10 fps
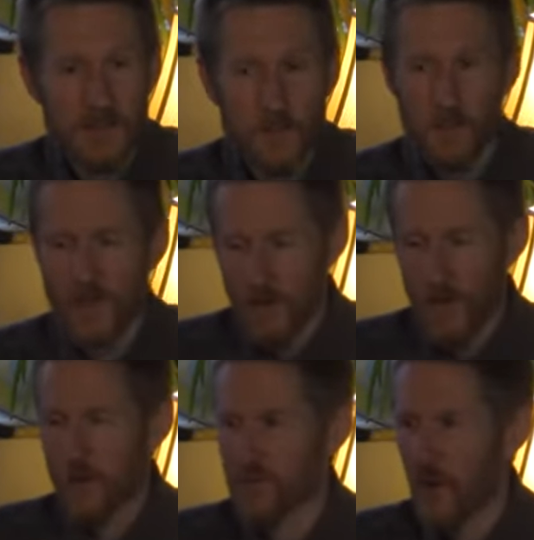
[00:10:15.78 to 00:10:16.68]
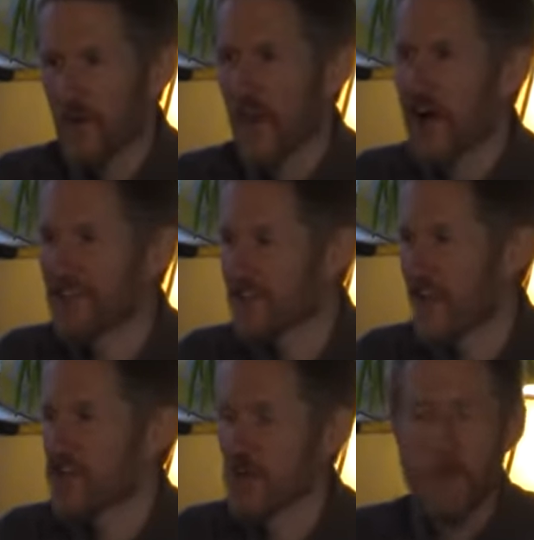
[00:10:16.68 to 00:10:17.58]
We don't know what's going on
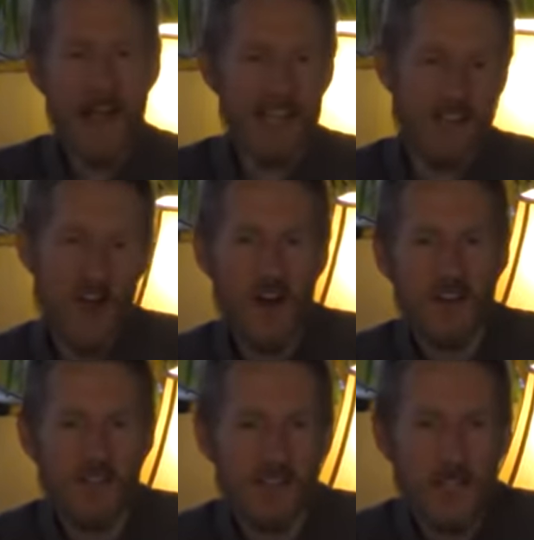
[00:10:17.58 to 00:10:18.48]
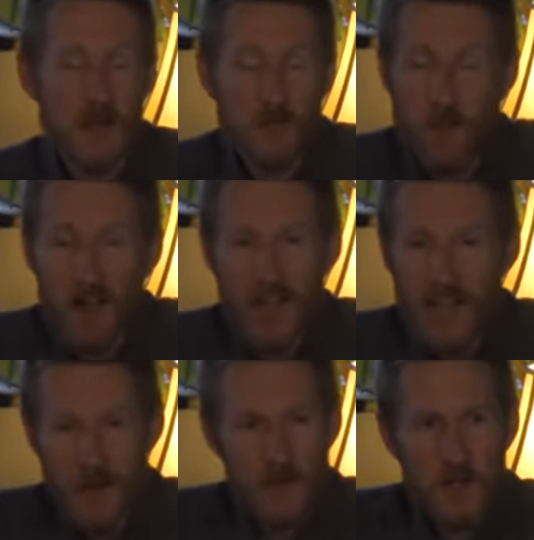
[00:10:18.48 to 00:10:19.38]
inside your mind and heart. For all
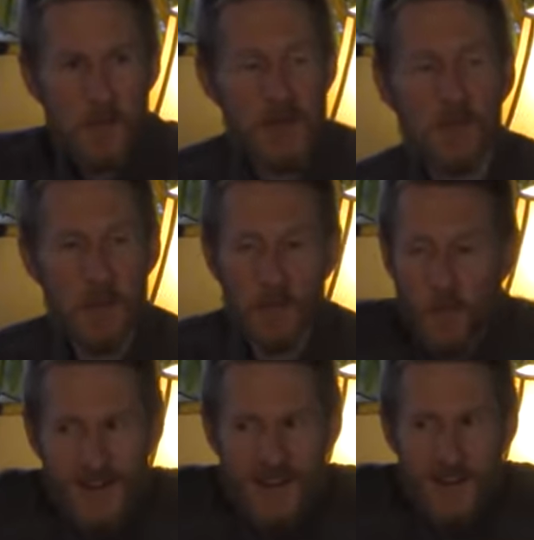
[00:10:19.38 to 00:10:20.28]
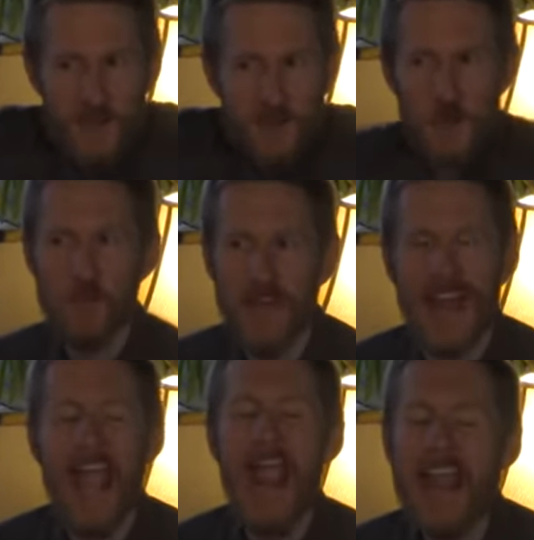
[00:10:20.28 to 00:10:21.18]
I know, there could be people right here in this room that
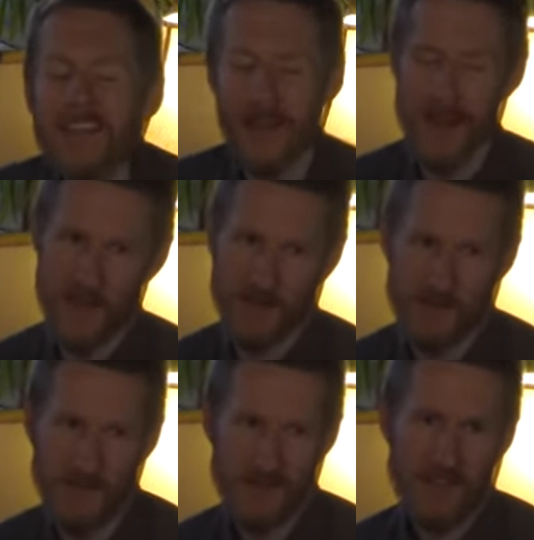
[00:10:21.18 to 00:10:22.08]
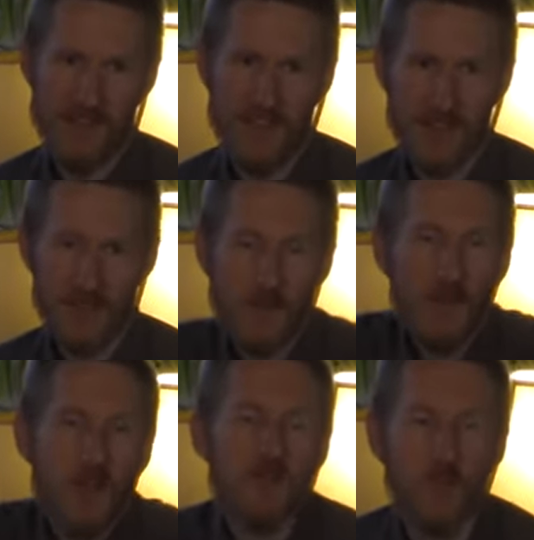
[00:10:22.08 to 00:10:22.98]
hate us. They're just
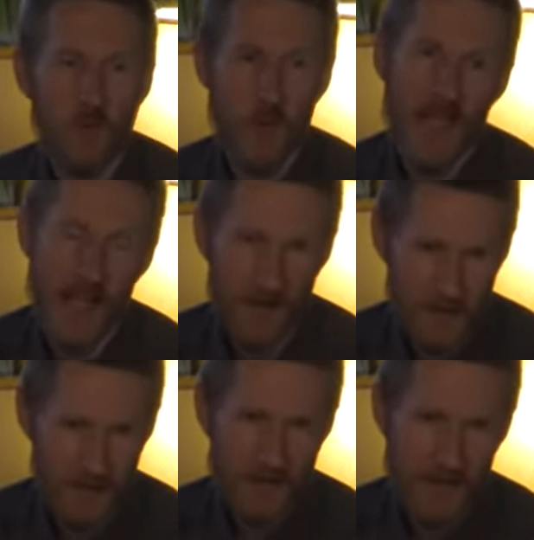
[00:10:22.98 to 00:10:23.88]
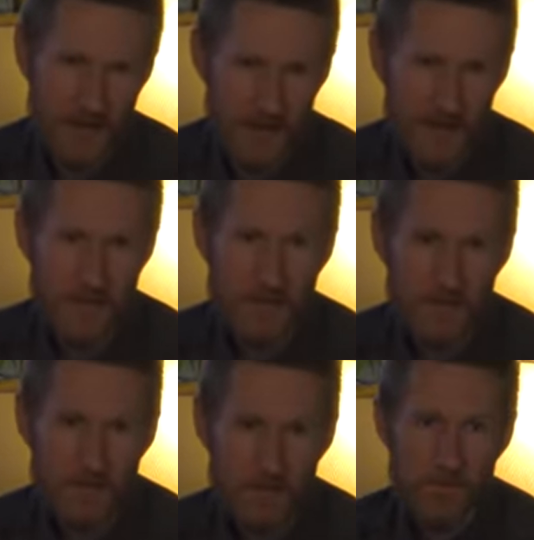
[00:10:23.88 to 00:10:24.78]
looking for a way out.
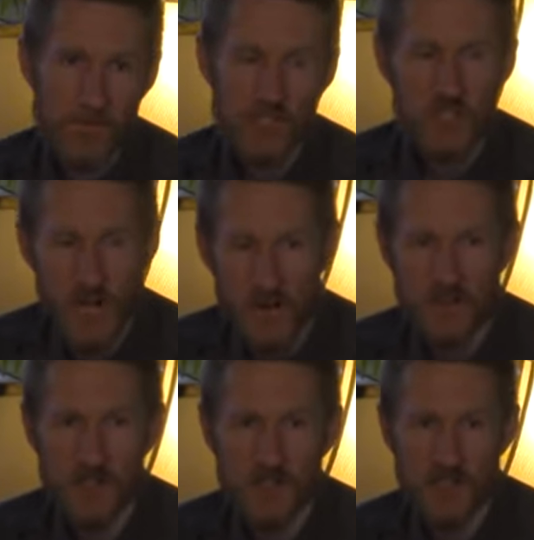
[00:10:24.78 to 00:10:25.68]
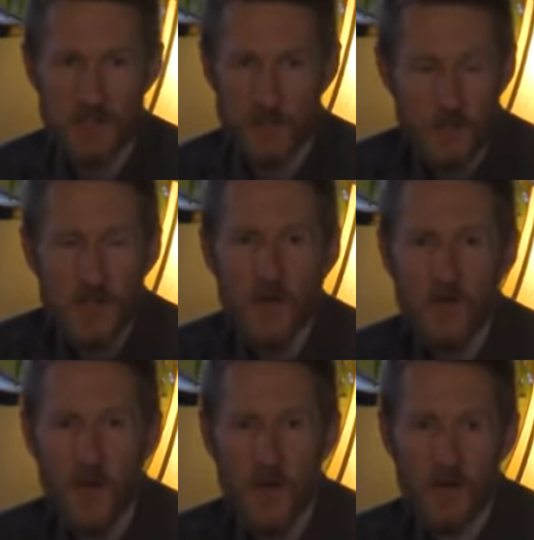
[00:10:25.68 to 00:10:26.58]
They cherish sin. We
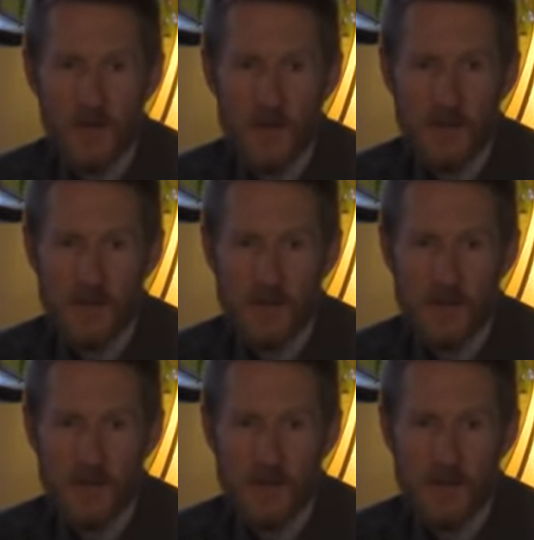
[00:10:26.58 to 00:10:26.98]
don't know.